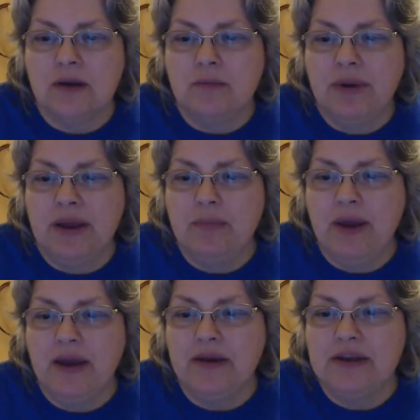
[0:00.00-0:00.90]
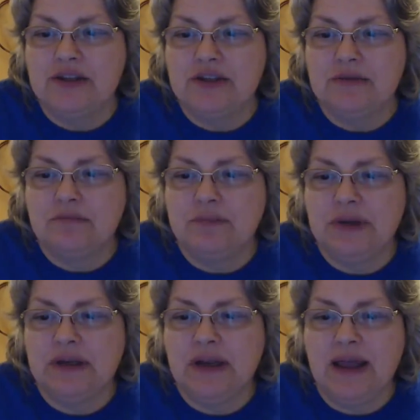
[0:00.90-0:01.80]
PayPal has
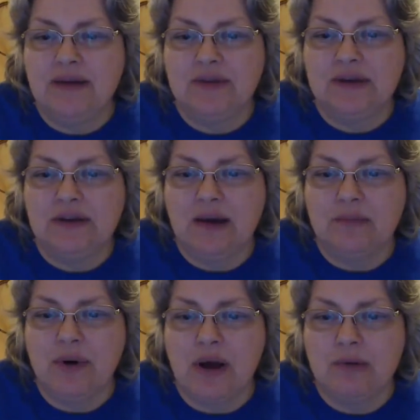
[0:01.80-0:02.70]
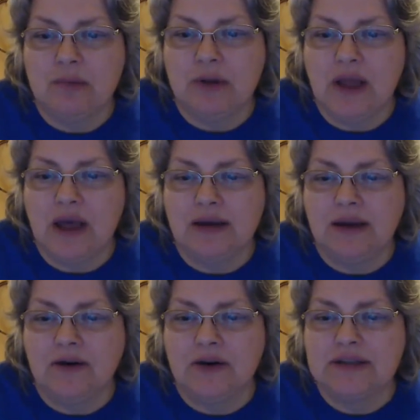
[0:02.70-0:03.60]
been having that problem a lot,
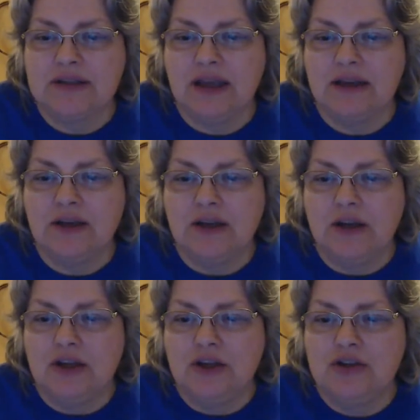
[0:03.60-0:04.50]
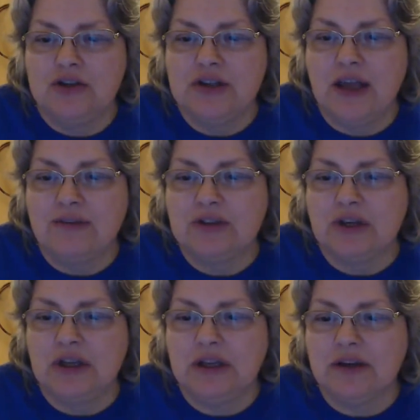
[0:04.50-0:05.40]
Eric said. You just have to
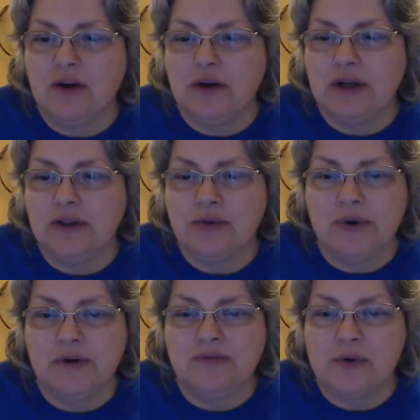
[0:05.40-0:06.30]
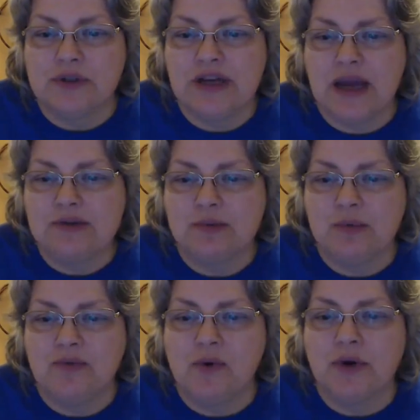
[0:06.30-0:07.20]
click on it 3 or 4 times
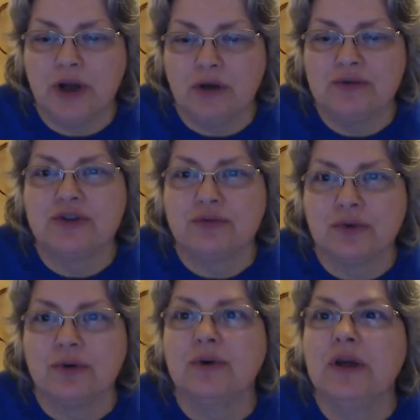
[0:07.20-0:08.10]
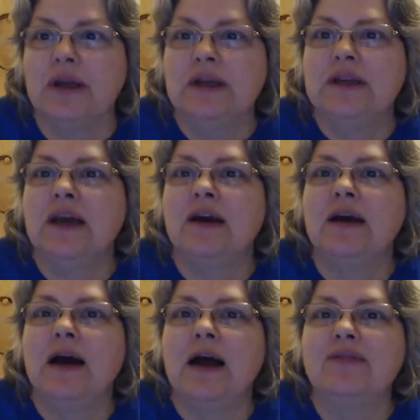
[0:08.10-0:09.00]
before it goes through. Yeah,
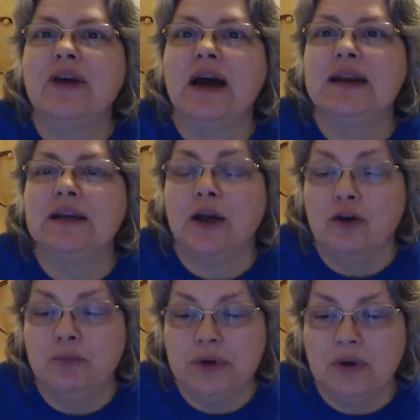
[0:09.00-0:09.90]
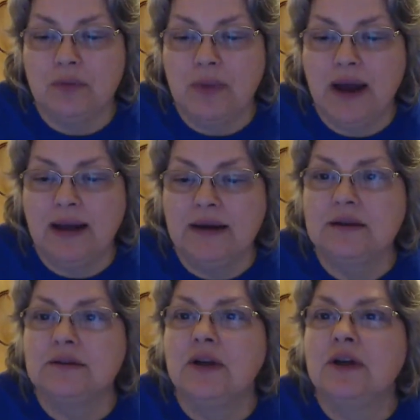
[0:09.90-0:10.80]
I've got it open on my
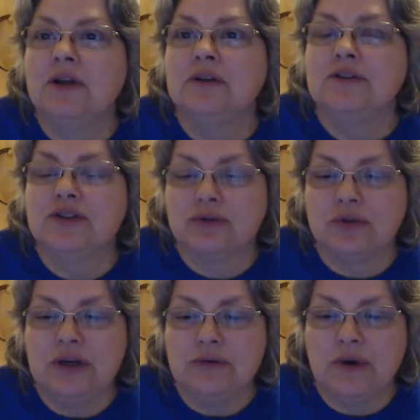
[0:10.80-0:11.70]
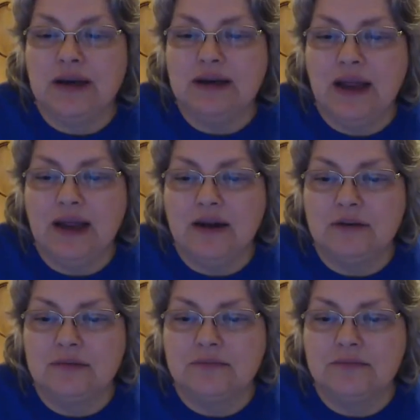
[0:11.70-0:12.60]
screen right now,
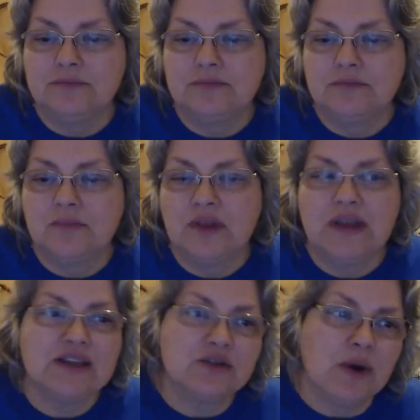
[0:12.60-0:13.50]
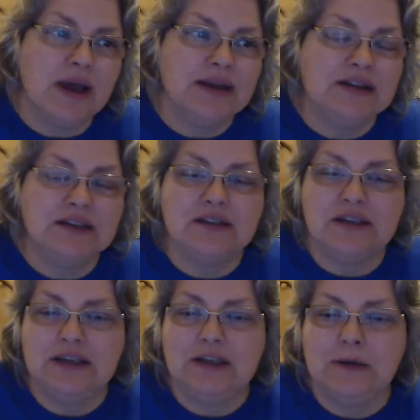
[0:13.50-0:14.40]
and that's why I did the